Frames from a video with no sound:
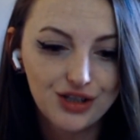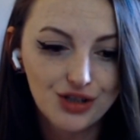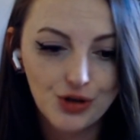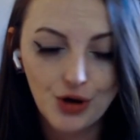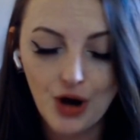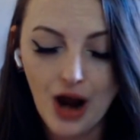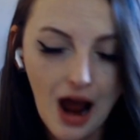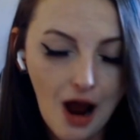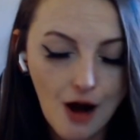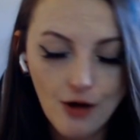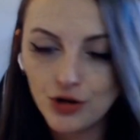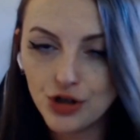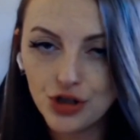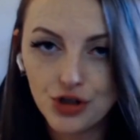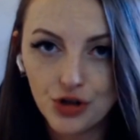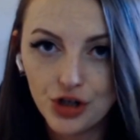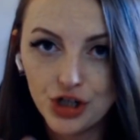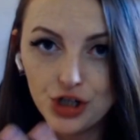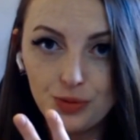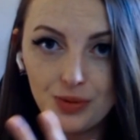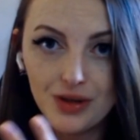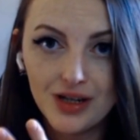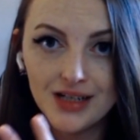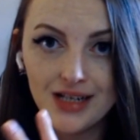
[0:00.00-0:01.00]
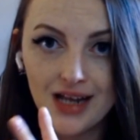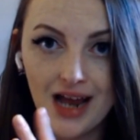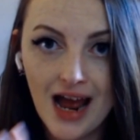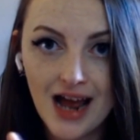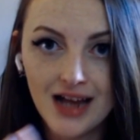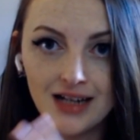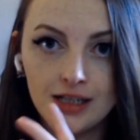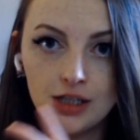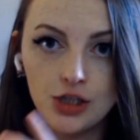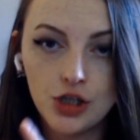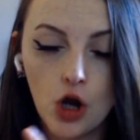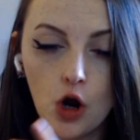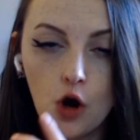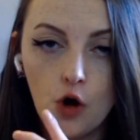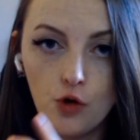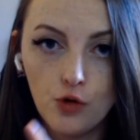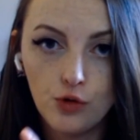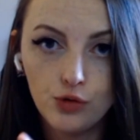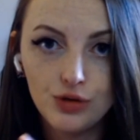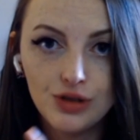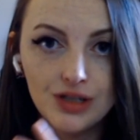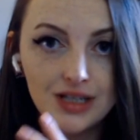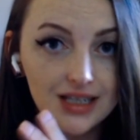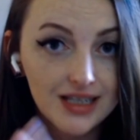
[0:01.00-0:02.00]
house storage, because it has its
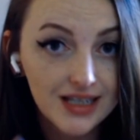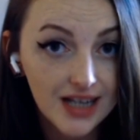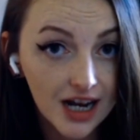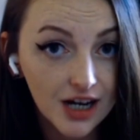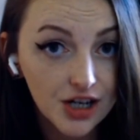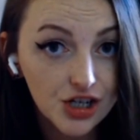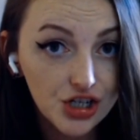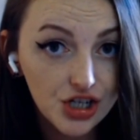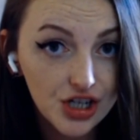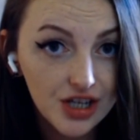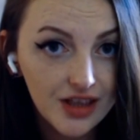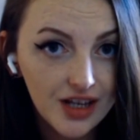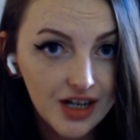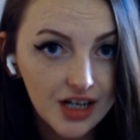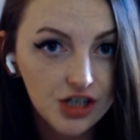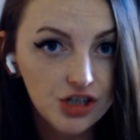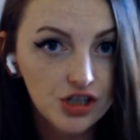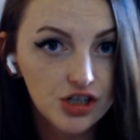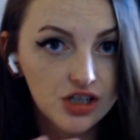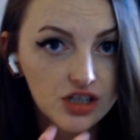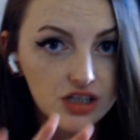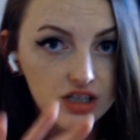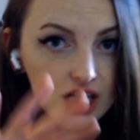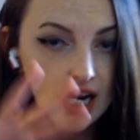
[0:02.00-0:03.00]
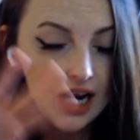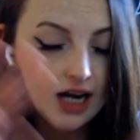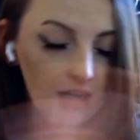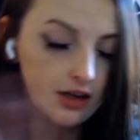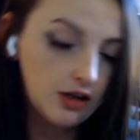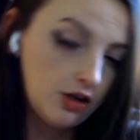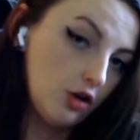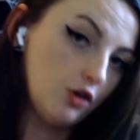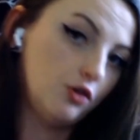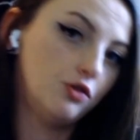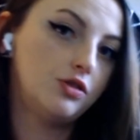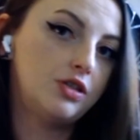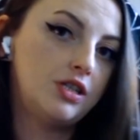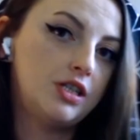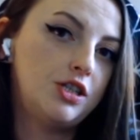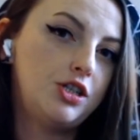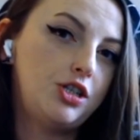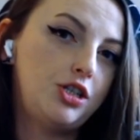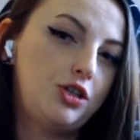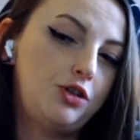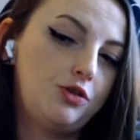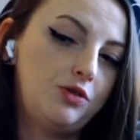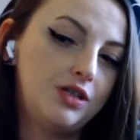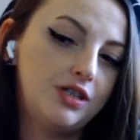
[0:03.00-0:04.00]
own section that it just kind of goes
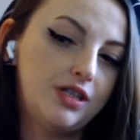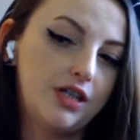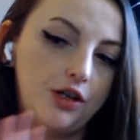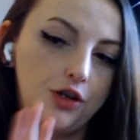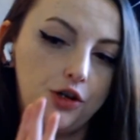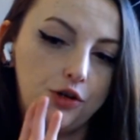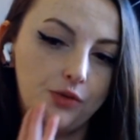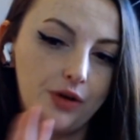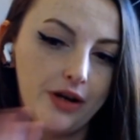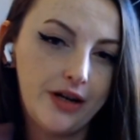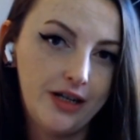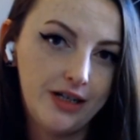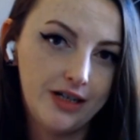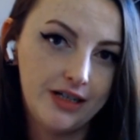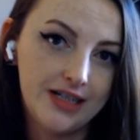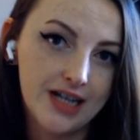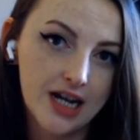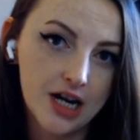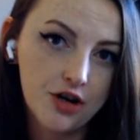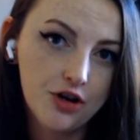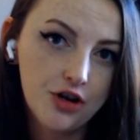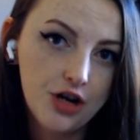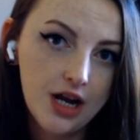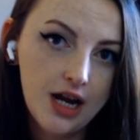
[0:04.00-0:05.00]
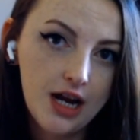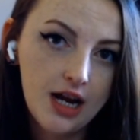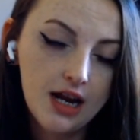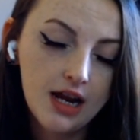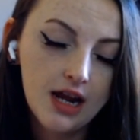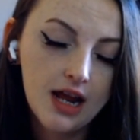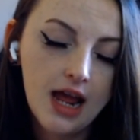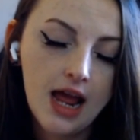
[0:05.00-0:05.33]
into until you're ready to decorate.